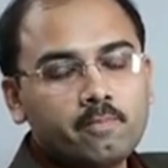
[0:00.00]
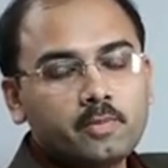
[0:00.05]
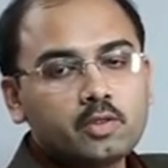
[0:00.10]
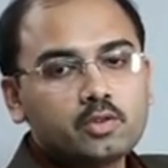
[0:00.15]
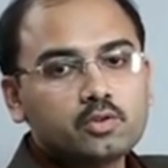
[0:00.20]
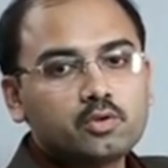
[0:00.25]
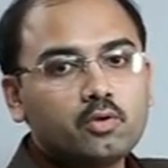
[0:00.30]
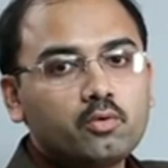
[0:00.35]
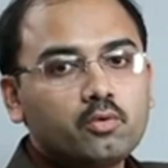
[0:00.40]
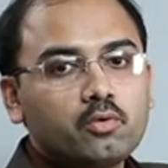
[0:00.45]

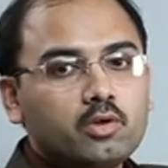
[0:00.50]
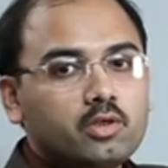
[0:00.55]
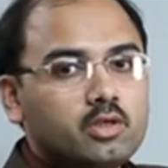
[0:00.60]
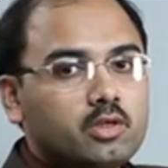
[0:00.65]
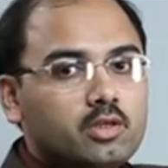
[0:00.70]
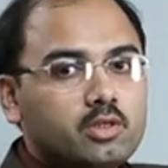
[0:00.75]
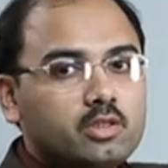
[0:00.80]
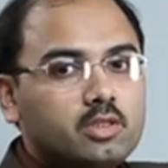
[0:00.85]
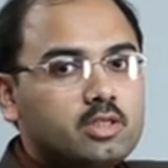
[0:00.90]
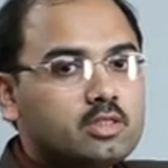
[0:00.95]
So
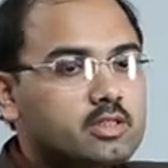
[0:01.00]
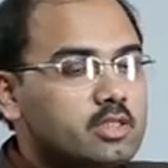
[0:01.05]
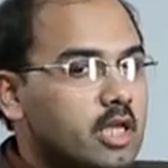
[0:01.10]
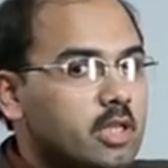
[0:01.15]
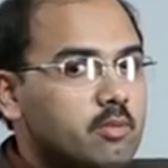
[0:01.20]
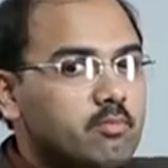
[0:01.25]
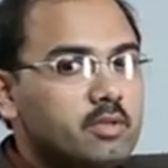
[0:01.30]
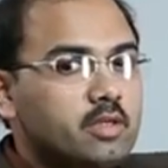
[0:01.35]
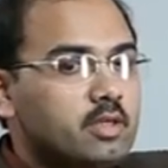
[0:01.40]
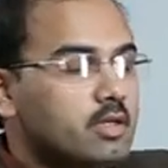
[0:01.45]
this
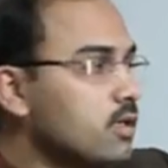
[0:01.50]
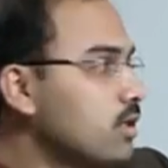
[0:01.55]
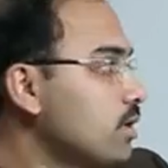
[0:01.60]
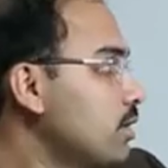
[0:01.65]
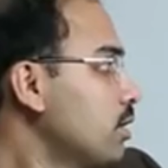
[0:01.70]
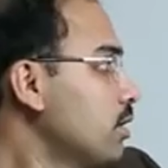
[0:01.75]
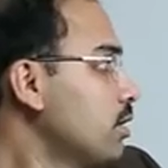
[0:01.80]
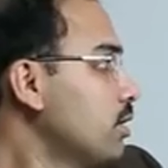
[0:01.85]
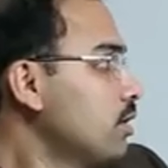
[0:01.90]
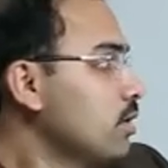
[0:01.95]
can be
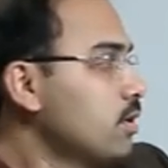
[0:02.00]
a